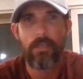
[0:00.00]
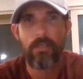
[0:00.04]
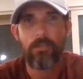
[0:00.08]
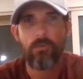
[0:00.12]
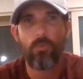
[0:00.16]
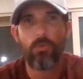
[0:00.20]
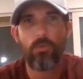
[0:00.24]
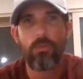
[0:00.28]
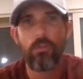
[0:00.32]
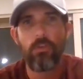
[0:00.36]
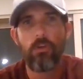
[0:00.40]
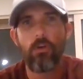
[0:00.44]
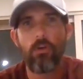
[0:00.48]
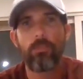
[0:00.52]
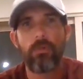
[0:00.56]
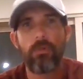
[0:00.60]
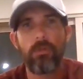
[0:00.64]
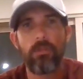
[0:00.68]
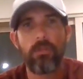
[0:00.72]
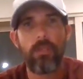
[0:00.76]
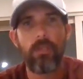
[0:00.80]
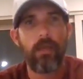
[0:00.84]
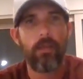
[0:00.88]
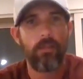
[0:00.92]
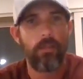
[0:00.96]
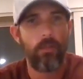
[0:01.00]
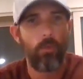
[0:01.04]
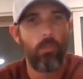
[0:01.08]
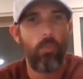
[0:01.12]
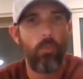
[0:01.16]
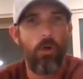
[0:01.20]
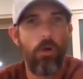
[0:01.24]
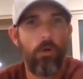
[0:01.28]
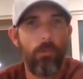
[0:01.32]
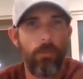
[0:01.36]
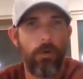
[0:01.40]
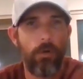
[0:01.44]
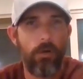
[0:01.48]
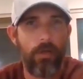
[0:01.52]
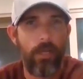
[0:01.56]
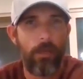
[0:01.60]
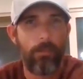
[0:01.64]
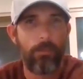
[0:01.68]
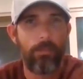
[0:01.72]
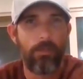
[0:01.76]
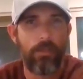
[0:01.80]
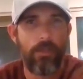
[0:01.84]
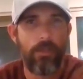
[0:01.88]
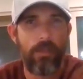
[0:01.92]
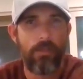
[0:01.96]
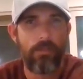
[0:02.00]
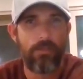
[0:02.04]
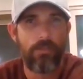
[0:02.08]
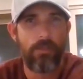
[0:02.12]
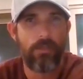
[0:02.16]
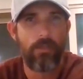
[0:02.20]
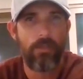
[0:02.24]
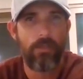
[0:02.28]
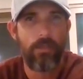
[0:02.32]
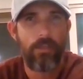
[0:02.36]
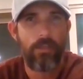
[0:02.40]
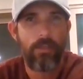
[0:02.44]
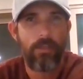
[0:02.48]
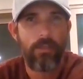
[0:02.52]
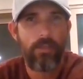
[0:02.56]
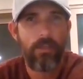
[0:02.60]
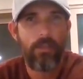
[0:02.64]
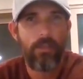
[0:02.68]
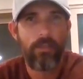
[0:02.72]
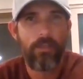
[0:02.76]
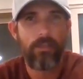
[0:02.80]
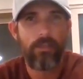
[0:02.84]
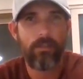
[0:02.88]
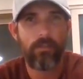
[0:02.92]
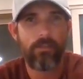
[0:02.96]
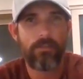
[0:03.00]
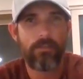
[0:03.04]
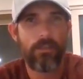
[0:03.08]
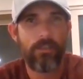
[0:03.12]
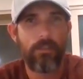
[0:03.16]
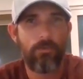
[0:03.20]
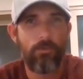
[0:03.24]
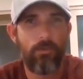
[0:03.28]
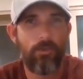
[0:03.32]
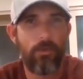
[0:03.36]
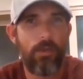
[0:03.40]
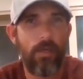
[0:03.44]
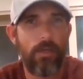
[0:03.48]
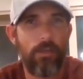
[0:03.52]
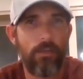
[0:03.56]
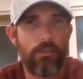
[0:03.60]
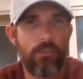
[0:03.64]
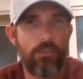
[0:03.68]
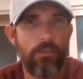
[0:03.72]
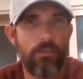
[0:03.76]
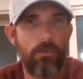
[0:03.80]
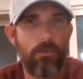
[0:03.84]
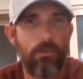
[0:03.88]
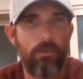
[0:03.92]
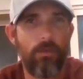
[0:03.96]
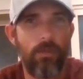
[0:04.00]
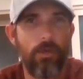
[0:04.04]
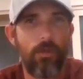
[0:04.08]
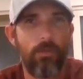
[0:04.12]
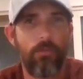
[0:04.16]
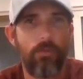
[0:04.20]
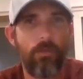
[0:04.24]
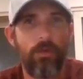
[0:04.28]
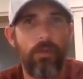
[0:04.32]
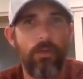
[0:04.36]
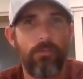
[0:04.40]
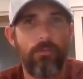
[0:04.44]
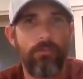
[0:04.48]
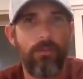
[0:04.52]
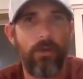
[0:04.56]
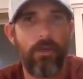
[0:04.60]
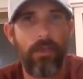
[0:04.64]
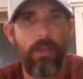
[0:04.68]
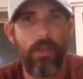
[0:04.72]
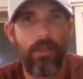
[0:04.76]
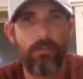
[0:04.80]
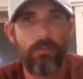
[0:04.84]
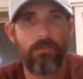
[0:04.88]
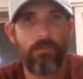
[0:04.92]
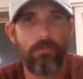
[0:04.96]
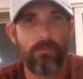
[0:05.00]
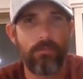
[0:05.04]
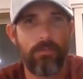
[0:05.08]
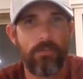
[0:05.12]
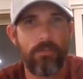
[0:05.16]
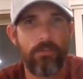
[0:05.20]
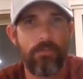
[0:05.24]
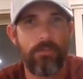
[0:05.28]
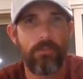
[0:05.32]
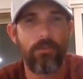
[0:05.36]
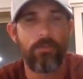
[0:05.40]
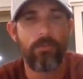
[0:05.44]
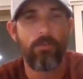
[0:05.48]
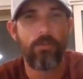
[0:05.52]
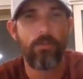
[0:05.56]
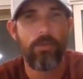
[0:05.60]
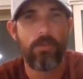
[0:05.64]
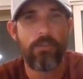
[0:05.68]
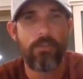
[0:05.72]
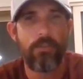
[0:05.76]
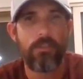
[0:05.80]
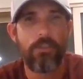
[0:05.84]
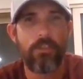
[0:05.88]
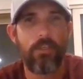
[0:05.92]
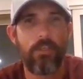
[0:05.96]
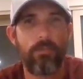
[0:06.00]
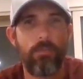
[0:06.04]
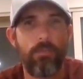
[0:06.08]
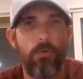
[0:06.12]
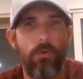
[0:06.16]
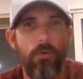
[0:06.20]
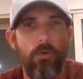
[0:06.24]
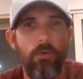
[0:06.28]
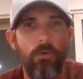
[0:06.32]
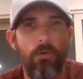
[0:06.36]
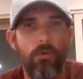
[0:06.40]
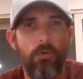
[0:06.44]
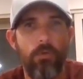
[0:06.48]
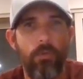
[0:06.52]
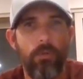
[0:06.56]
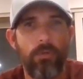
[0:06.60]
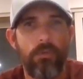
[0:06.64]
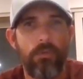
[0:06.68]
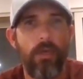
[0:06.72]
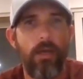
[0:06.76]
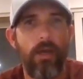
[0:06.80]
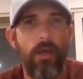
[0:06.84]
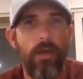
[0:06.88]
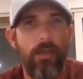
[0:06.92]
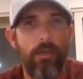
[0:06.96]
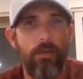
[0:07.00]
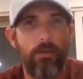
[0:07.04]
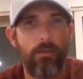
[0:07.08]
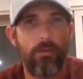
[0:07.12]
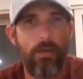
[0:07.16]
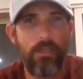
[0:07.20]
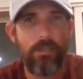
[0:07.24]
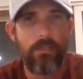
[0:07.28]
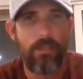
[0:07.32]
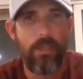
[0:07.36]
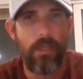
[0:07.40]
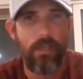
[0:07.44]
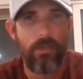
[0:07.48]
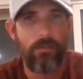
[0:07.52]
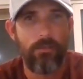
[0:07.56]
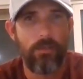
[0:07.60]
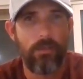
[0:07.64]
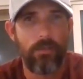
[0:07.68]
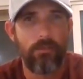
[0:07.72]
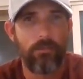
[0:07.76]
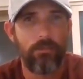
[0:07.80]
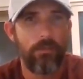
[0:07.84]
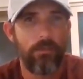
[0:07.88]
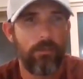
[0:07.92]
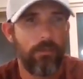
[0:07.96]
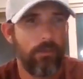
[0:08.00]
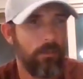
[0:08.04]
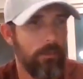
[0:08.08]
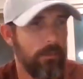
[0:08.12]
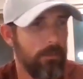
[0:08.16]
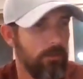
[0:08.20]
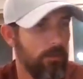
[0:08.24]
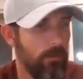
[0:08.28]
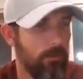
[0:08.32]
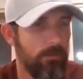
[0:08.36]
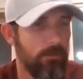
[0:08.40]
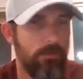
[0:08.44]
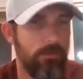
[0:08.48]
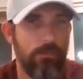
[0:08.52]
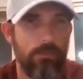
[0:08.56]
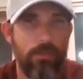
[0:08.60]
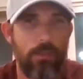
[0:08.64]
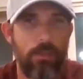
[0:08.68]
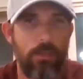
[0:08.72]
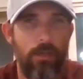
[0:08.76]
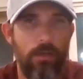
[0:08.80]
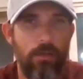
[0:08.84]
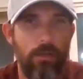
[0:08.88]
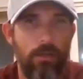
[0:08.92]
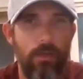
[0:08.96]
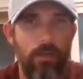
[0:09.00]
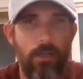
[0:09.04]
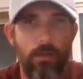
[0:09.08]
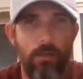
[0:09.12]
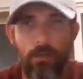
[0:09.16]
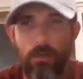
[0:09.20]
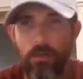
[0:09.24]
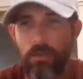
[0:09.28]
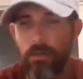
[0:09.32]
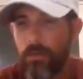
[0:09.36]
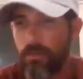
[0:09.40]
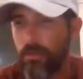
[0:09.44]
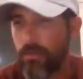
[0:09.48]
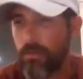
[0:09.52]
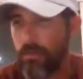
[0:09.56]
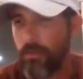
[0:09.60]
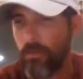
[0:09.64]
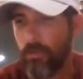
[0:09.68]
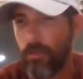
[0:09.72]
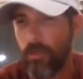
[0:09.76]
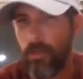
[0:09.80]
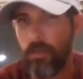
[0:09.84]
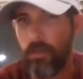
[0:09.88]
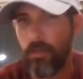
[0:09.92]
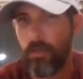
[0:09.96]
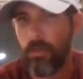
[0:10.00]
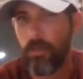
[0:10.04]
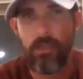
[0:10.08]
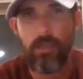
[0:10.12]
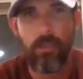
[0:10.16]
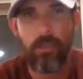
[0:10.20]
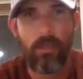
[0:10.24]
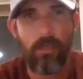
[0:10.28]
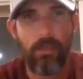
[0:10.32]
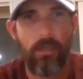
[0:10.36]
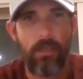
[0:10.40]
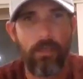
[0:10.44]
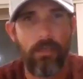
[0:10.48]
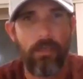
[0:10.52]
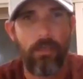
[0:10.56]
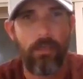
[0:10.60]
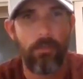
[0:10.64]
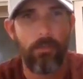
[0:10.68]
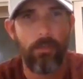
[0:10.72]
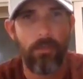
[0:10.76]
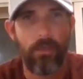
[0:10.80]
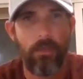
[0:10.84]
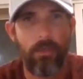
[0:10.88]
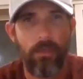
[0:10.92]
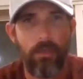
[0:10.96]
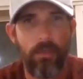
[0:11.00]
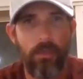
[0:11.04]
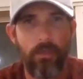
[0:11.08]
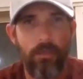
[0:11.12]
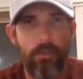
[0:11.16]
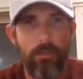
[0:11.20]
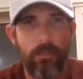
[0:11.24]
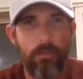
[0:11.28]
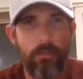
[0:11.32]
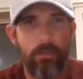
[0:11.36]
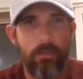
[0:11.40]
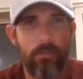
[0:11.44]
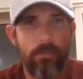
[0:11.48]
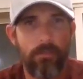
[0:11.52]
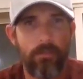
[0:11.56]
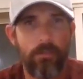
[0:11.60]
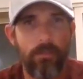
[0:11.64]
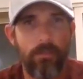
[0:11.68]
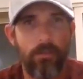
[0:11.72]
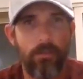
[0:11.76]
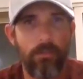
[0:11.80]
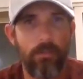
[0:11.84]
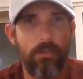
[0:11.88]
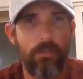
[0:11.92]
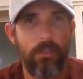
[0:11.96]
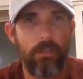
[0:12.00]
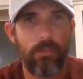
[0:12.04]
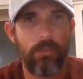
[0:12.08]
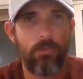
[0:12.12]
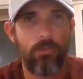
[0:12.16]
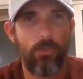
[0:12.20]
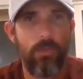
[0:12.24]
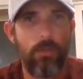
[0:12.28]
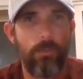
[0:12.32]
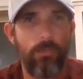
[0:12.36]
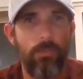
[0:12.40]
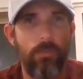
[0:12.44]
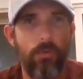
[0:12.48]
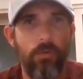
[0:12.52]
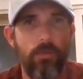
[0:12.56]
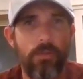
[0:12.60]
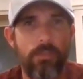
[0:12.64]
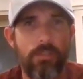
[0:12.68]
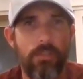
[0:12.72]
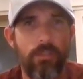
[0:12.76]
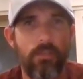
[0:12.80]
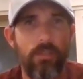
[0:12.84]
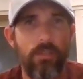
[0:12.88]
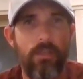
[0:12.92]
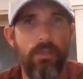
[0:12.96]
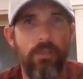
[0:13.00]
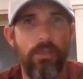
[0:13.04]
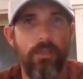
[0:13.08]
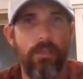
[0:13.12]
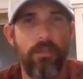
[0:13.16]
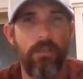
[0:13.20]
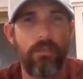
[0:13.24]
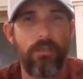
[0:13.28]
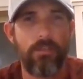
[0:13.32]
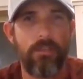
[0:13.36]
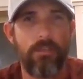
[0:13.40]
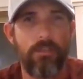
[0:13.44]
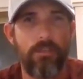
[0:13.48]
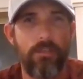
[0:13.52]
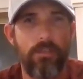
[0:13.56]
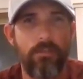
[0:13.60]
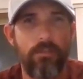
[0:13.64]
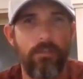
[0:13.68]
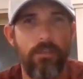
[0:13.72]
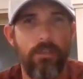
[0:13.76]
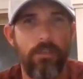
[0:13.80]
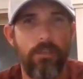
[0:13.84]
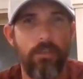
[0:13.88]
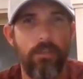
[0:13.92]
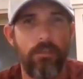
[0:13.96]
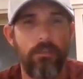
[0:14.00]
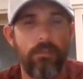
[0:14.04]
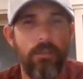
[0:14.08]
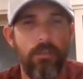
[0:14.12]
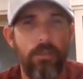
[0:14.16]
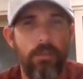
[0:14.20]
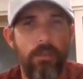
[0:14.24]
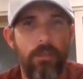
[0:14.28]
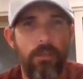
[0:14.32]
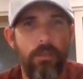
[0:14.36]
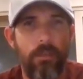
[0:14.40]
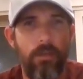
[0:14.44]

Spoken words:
says, well, you go put that in the Walmart application. He goes, that we're not a store, we're a financial institute. We're just going to pull what the IRS gave you, a social security number and an EIN number. Those are the only things we pull as a lending institute. And you go,